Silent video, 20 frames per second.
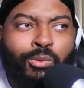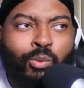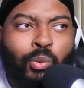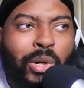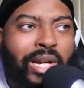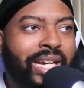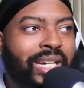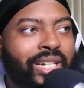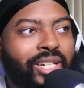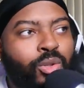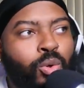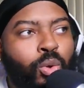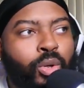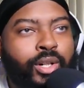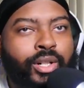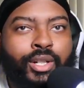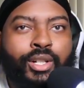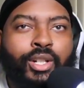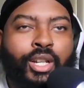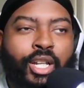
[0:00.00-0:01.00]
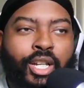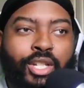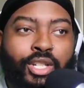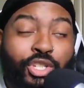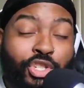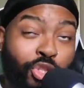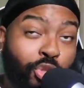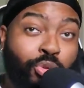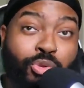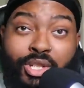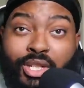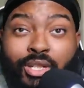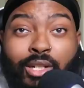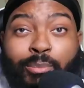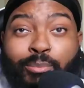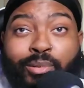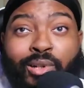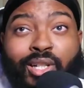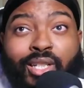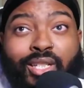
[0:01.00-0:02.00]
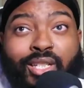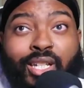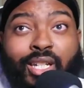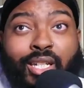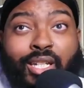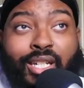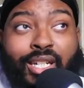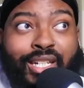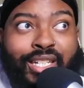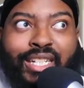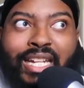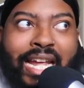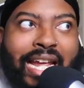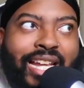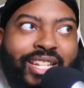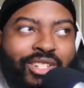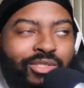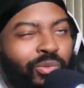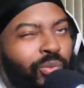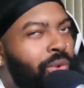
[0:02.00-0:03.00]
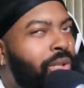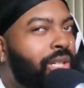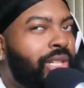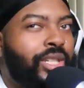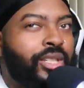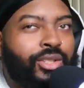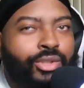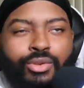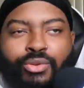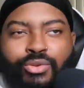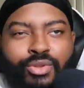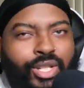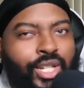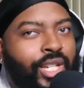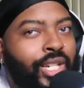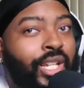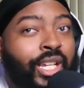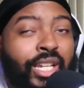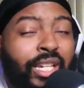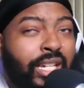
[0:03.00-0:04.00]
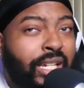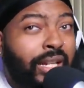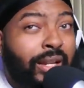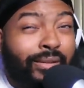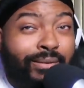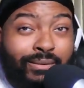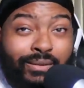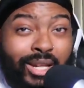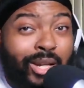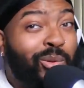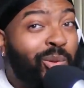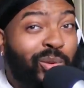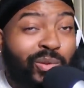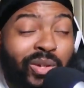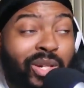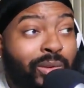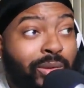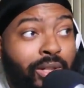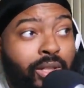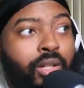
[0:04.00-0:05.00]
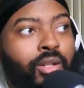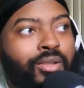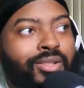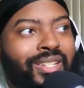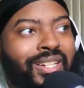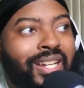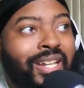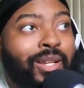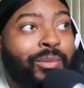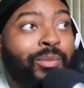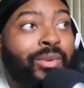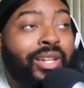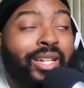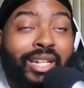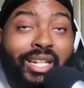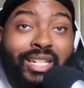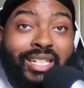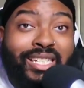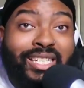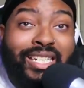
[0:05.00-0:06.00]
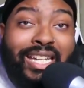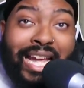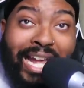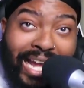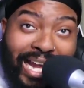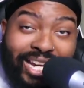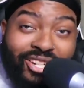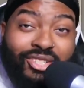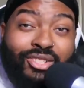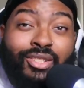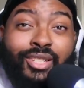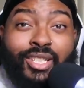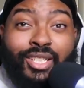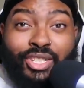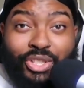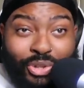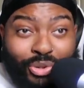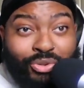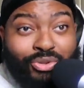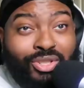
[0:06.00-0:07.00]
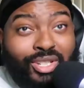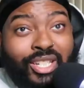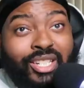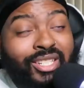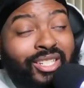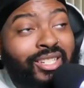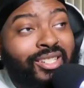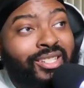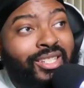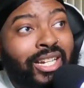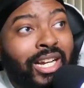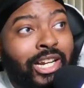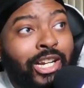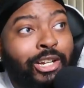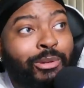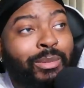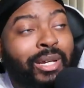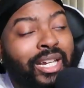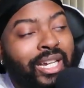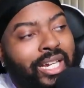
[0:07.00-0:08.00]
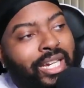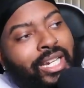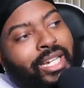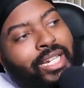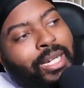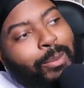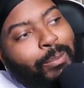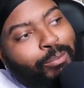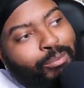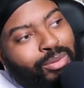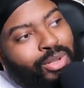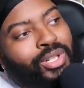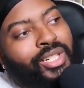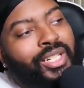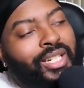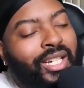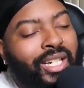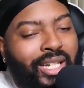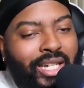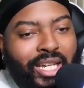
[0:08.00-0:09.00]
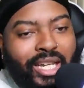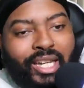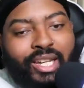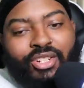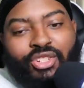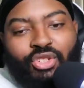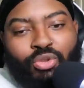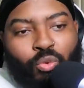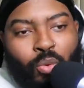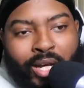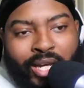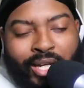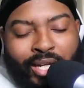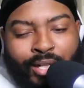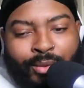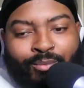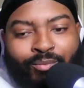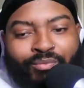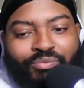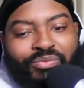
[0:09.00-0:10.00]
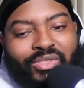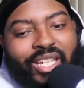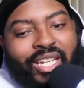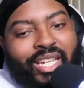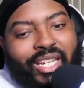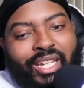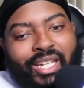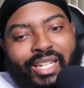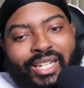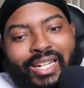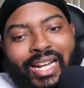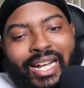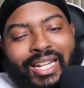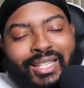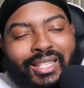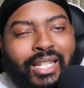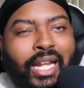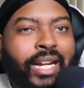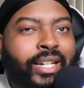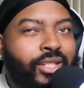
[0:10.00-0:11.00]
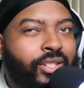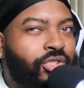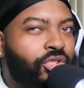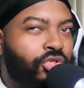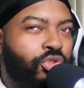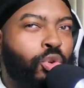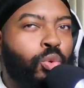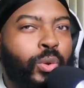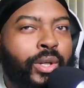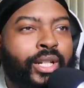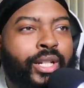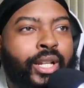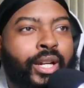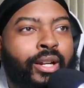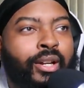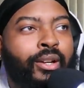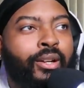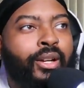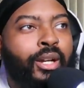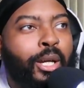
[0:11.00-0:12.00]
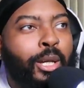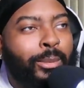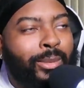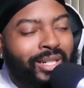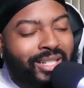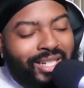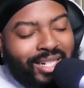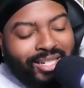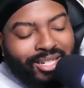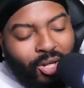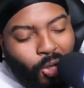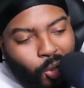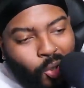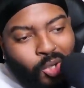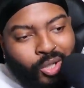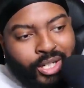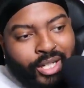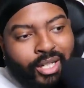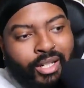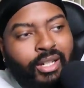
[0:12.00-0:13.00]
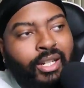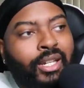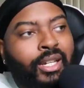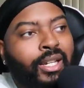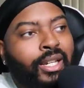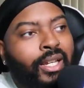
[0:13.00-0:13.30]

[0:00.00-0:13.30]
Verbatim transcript: Randy Orton using the punt kick, and he hasn't really used it in a very, very long time, and he actually used it this time, and it put Edge away. And I like the story there, because I called it.